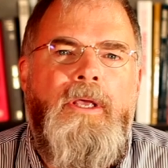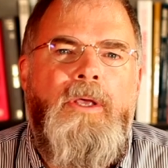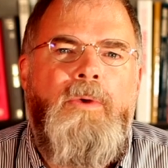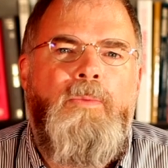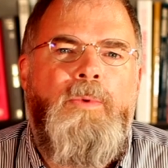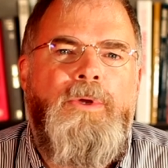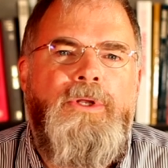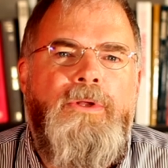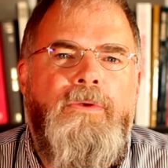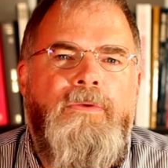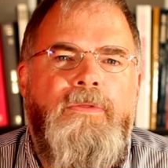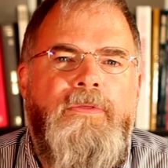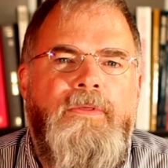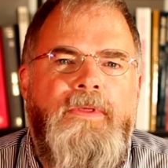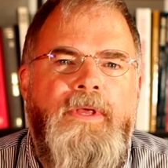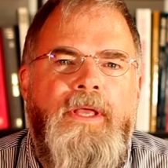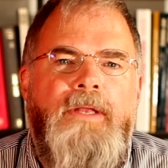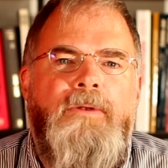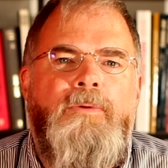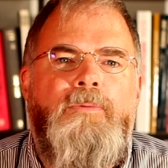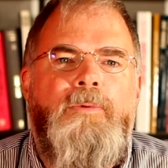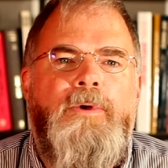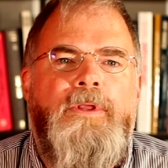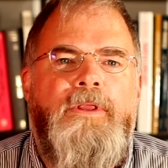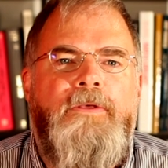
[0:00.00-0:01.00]
When you
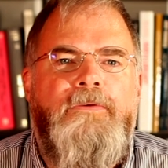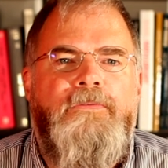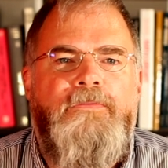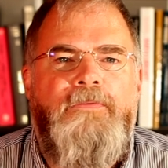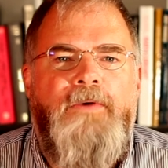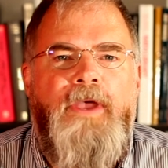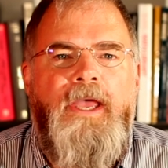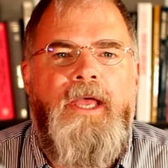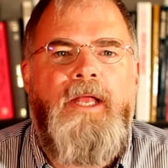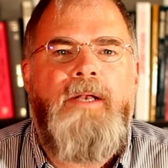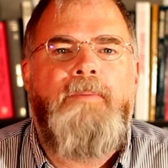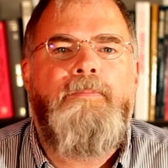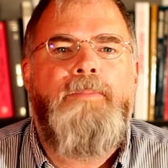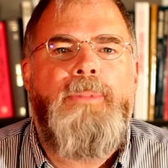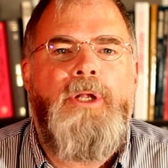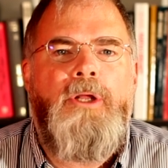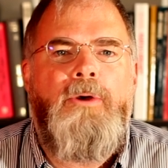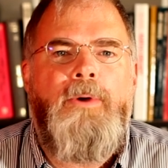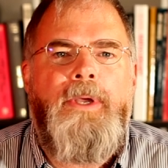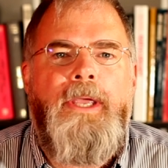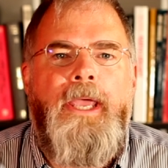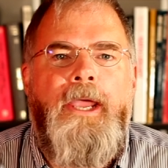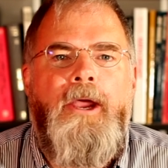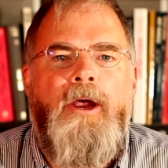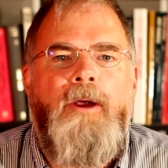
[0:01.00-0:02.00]
sit with a fan
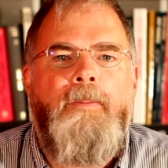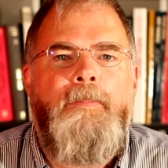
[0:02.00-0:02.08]
blowing air